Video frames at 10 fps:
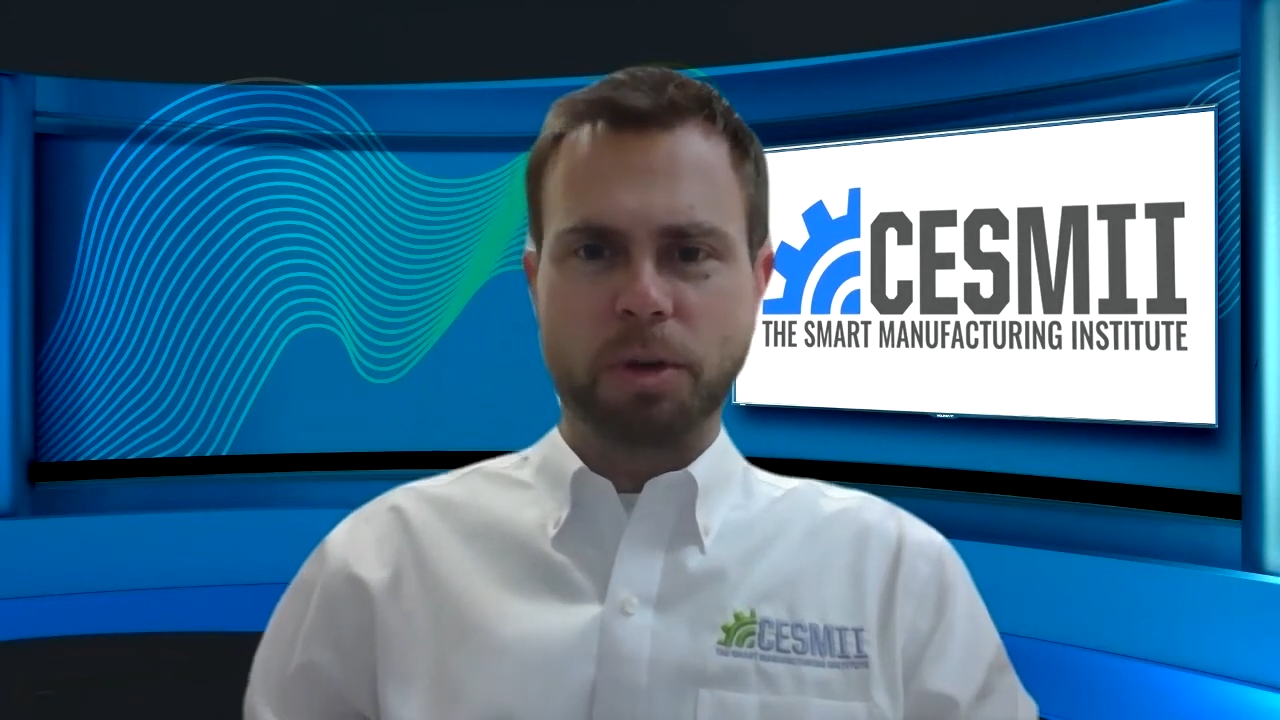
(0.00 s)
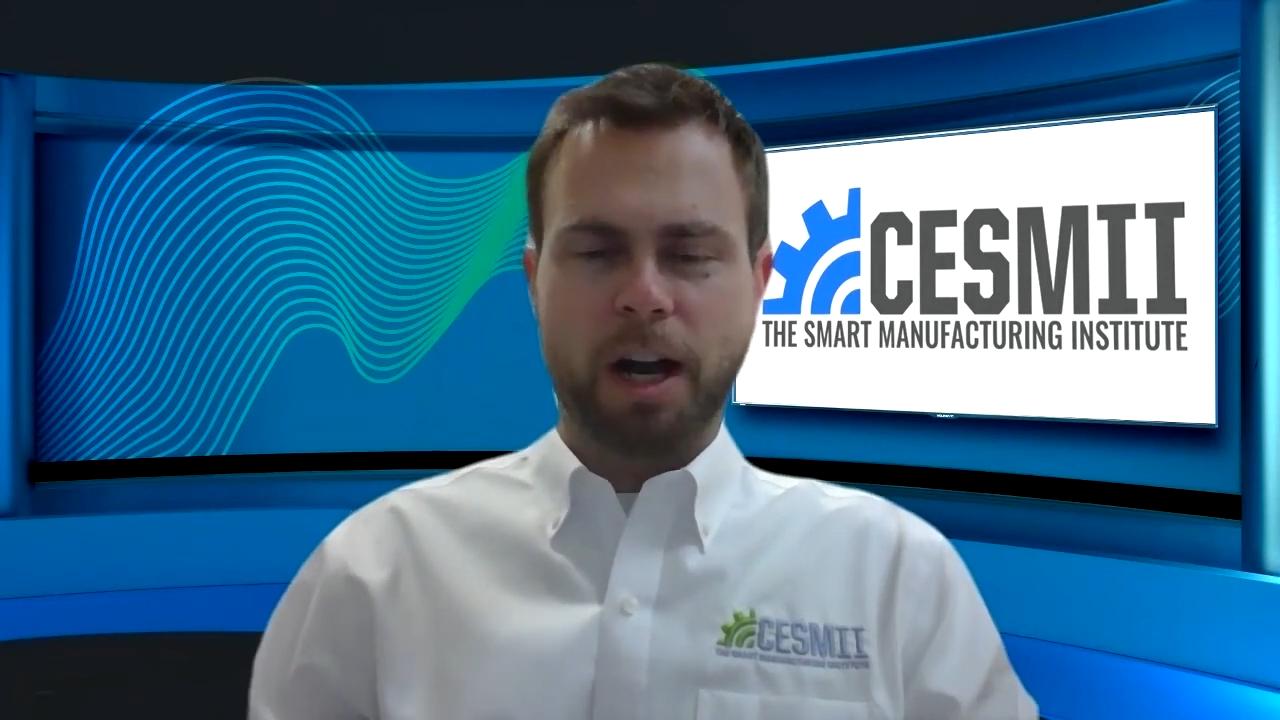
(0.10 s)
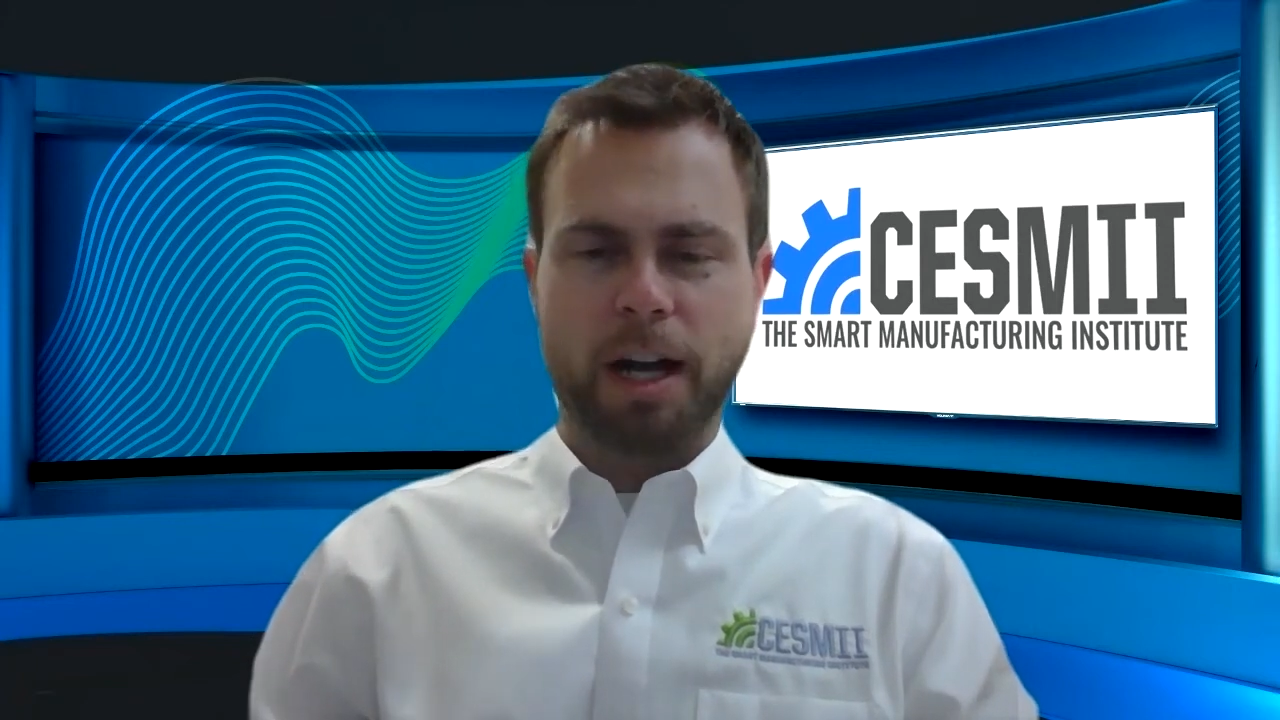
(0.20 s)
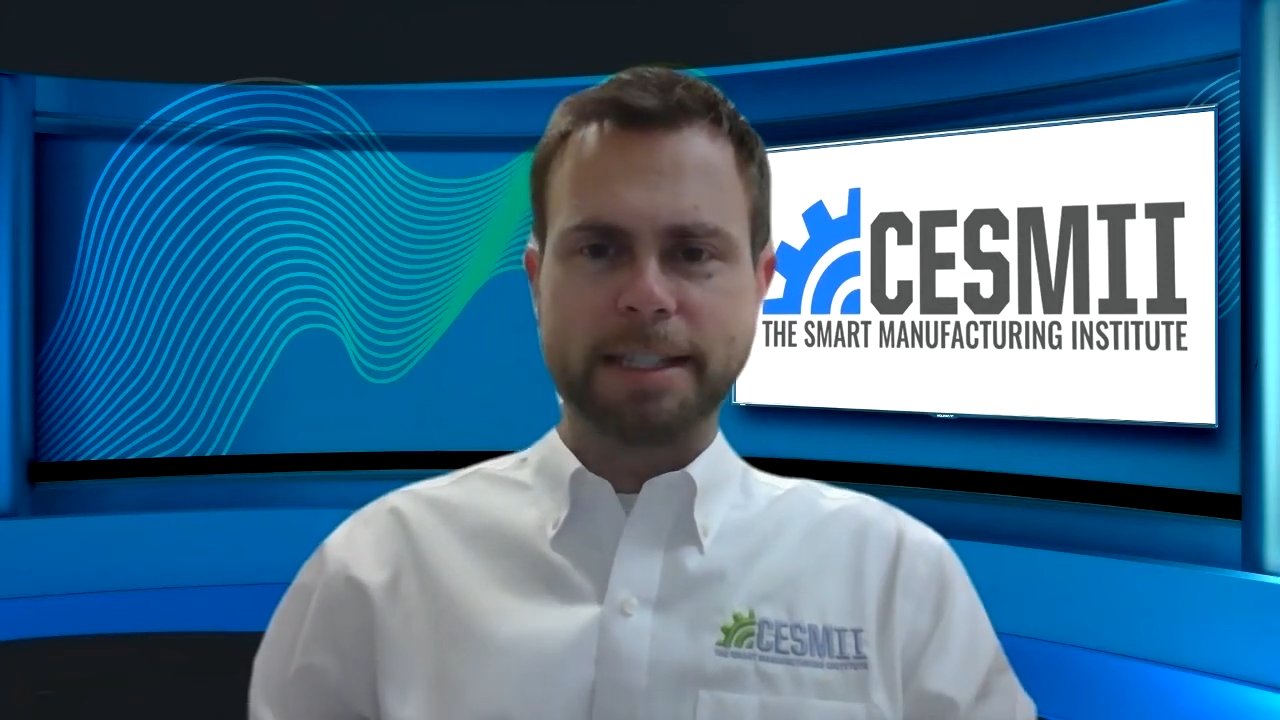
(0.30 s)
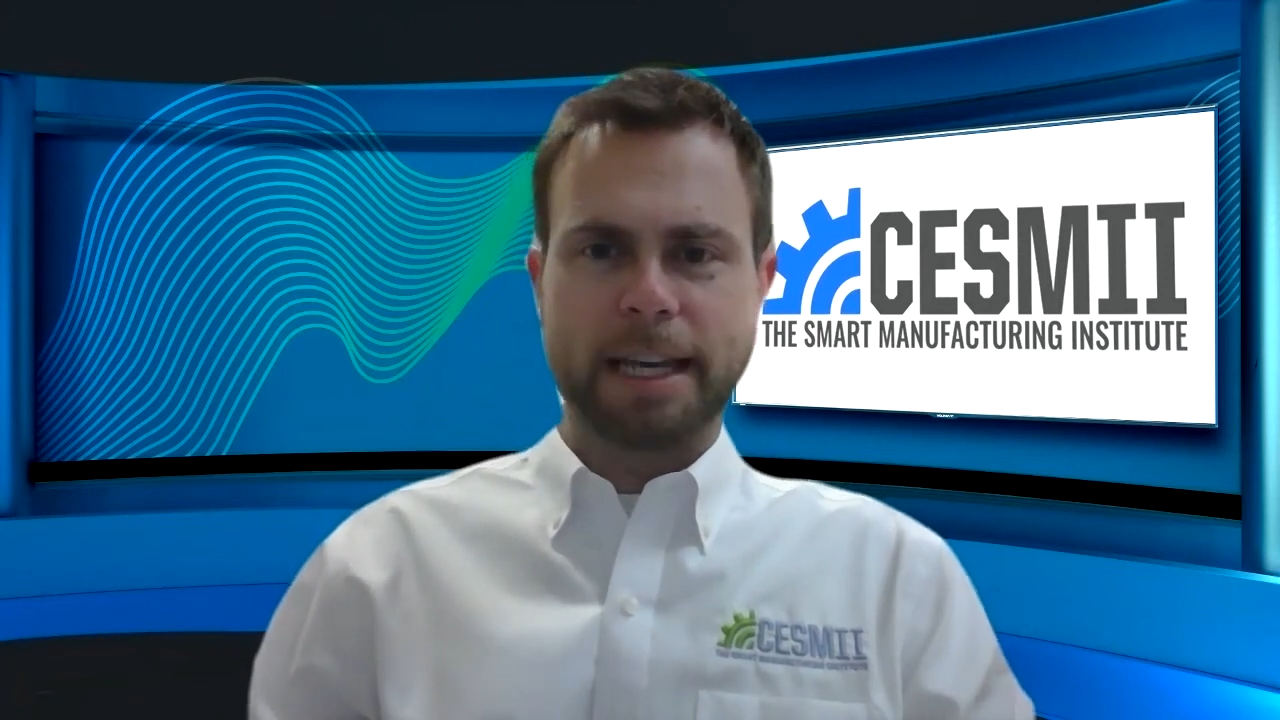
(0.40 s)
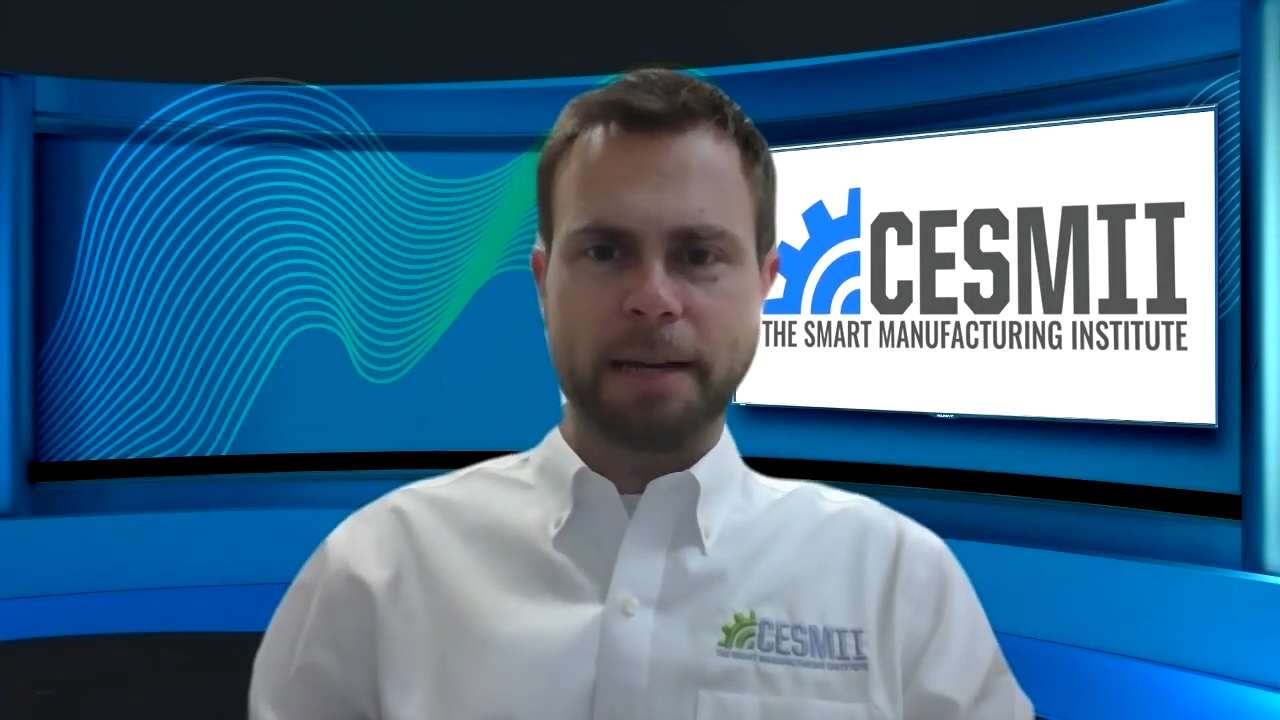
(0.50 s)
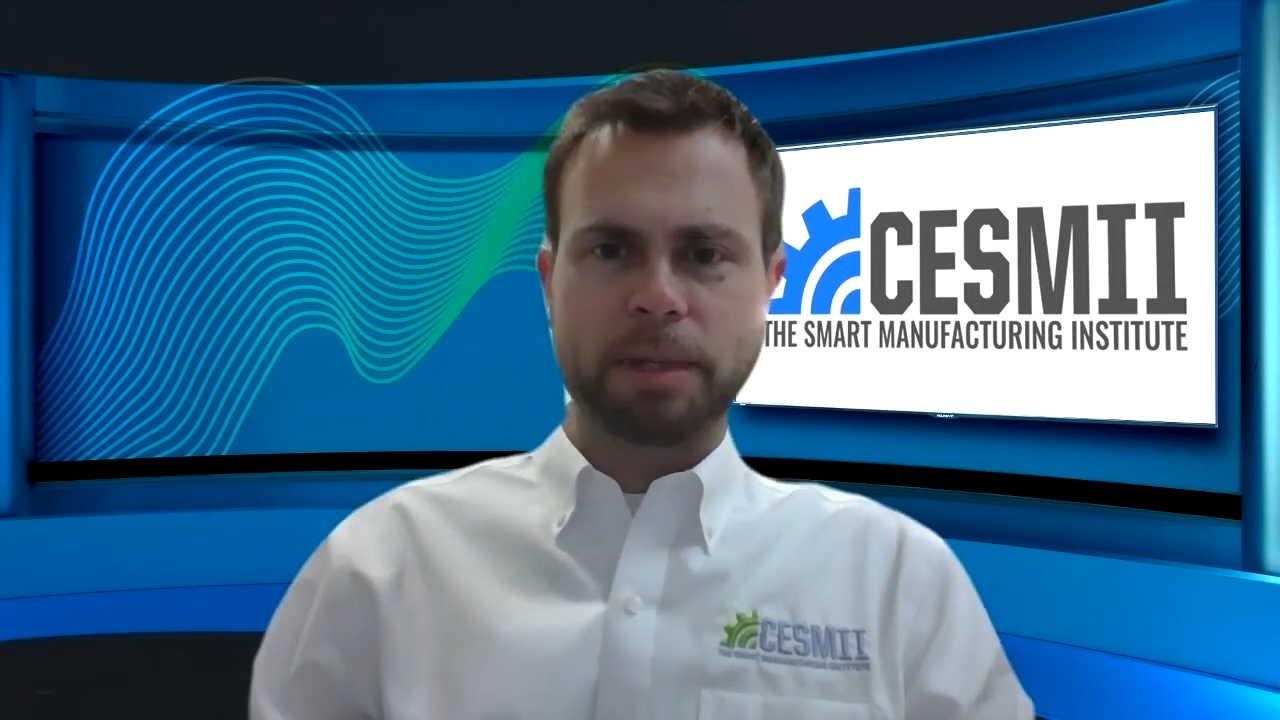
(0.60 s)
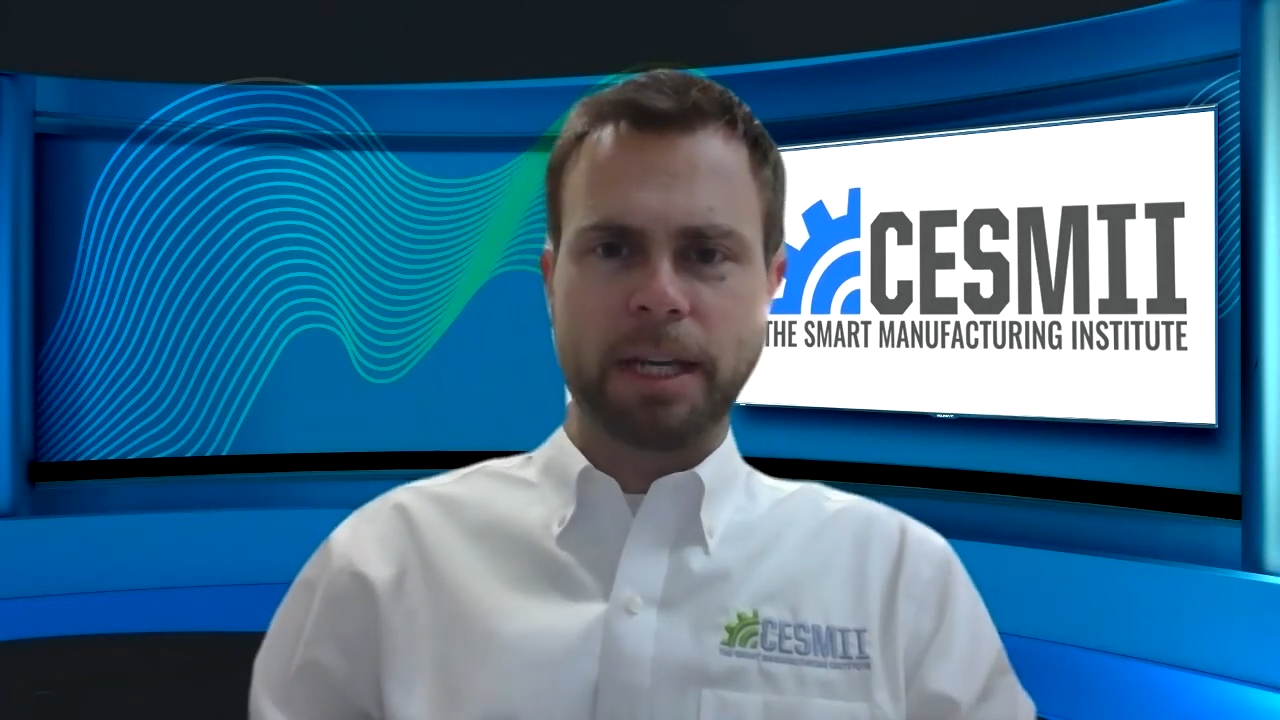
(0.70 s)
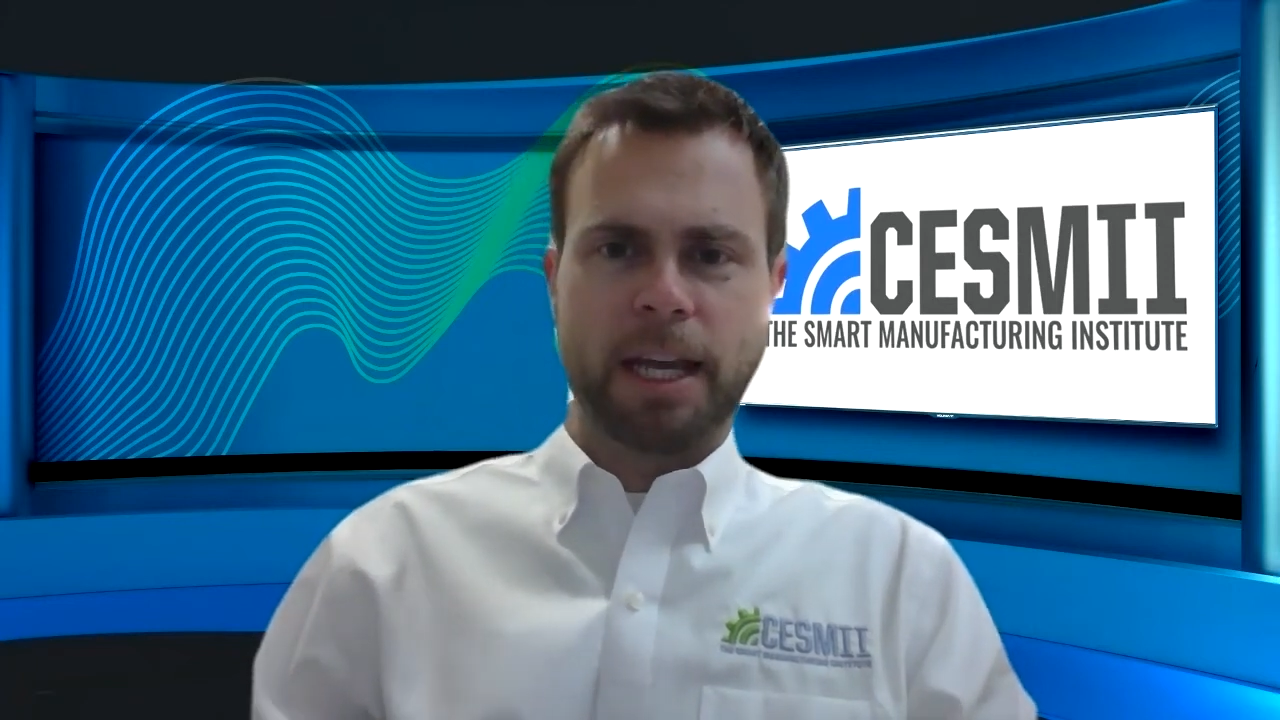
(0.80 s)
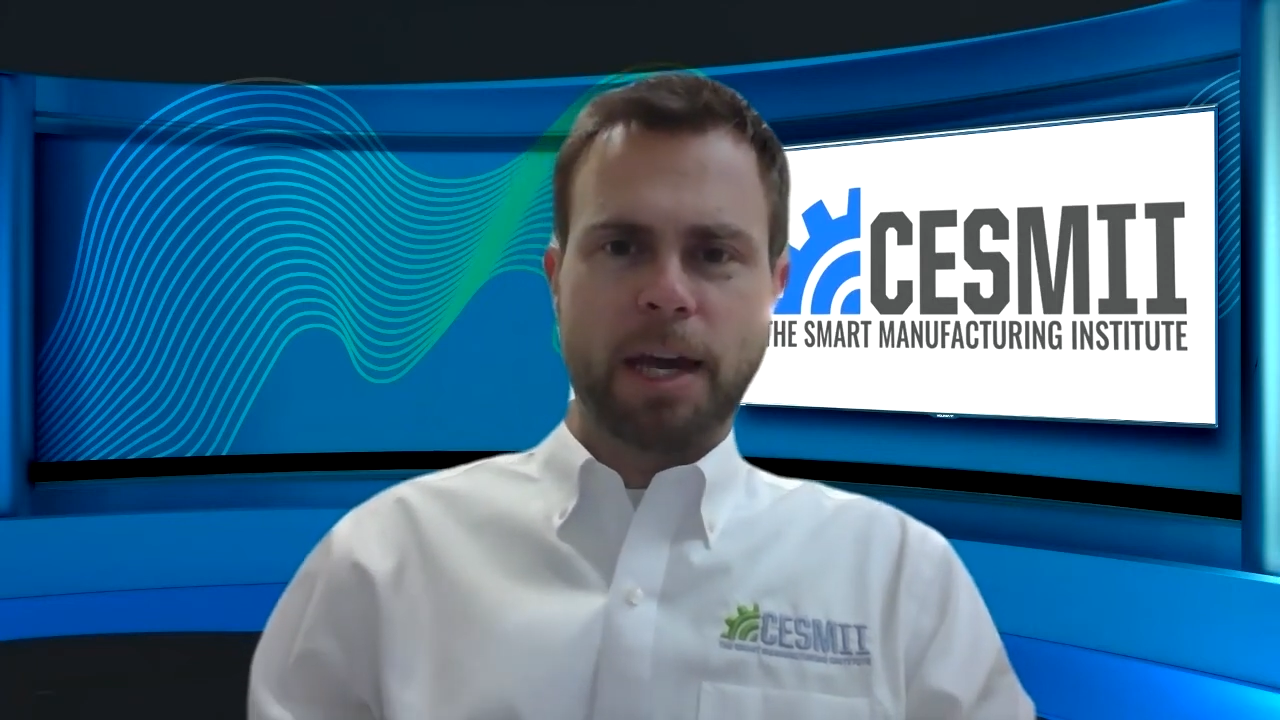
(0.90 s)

concept,